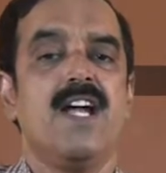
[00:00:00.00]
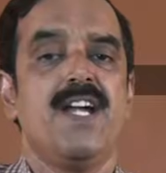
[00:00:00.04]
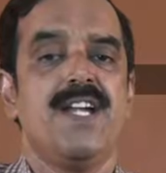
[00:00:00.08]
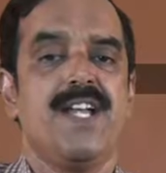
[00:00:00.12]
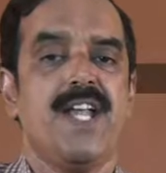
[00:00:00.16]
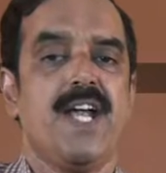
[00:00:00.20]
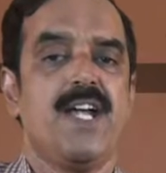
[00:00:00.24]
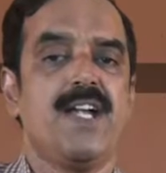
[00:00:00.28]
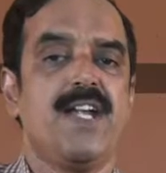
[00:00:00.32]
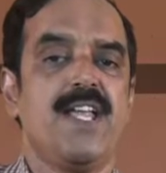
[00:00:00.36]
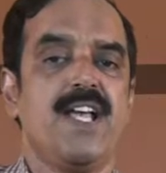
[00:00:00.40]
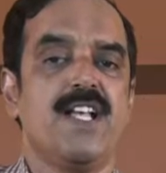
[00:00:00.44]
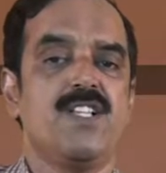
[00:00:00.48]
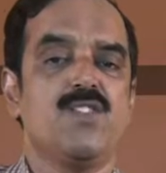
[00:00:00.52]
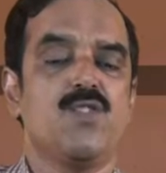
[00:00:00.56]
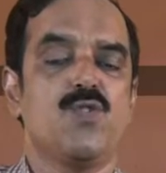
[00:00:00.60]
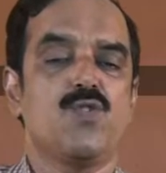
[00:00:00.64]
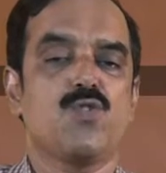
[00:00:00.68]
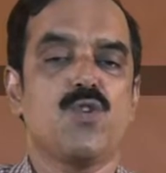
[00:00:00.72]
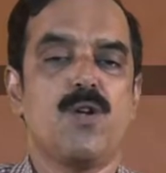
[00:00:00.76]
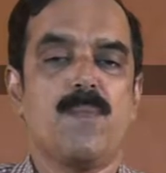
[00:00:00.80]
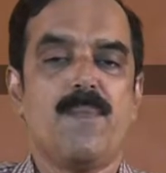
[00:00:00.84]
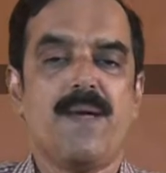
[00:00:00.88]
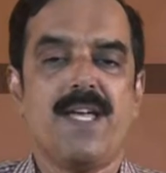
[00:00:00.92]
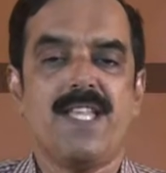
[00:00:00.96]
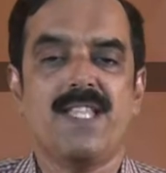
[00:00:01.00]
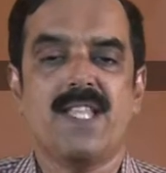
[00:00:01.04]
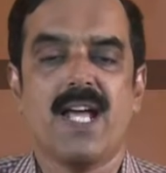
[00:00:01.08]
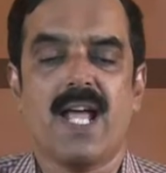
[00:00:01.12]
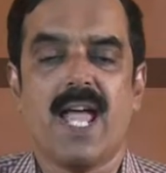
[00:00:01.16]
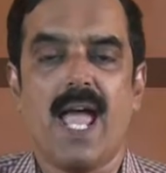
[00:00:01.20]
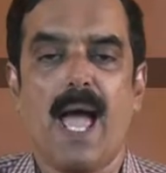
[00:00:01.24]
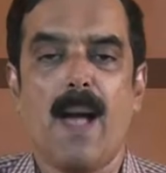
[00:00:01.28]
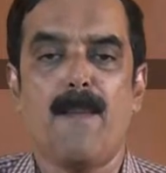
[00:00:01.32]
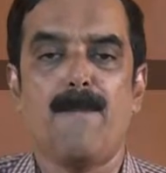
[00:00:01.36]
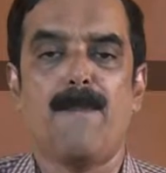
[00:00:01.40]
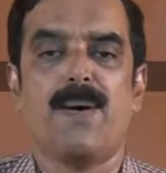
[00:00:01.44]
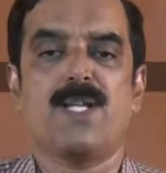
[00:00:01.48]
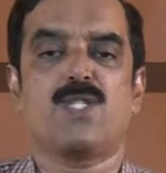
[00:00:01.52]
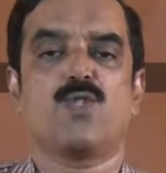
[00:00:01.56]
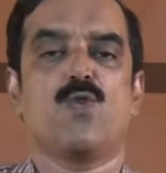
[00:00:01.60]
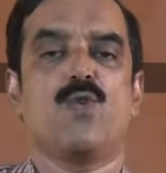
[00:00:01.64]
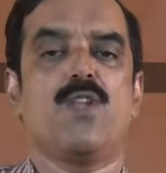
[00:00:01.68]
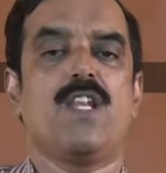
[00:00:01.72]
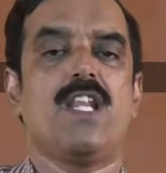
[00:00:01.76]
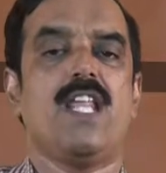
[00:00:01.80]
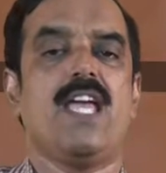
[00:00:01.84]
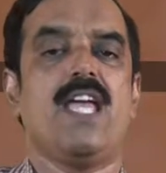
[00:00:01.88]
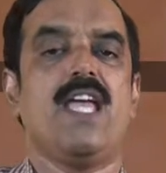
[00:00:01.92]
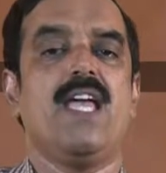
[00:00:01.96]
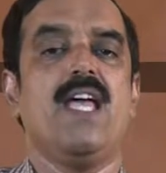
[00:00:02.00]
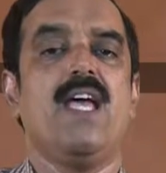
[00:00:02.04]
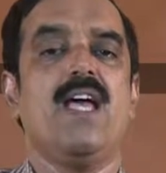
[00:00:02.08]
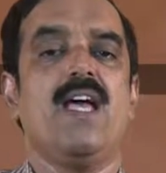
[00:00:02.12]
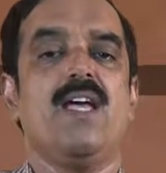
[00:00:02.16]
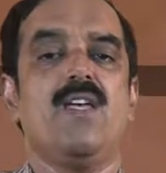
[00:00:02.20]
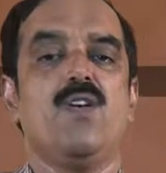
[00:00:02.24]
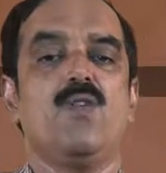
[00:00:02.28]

10 days you should be in the campus only.